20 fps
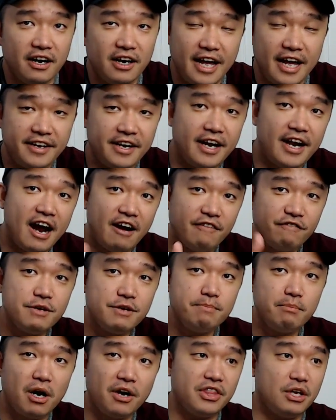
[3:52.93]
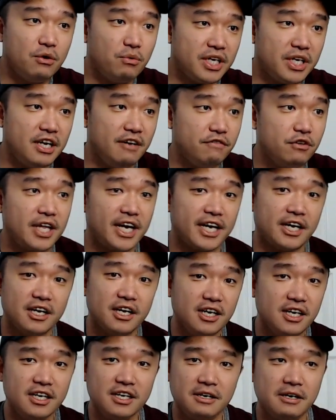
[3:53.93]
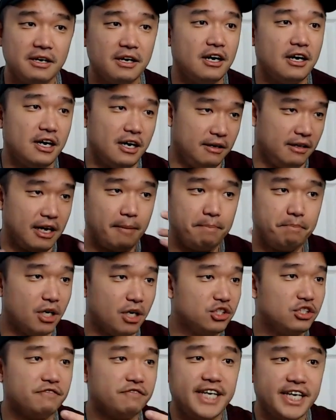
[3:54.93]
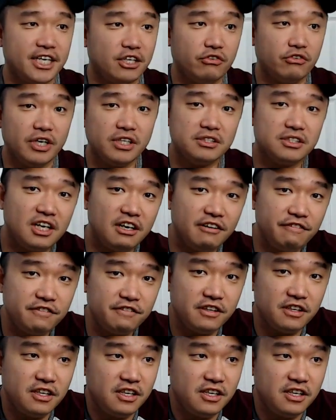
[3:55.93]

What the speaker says: And then every month they would give you like a bunch of tinkering stuff.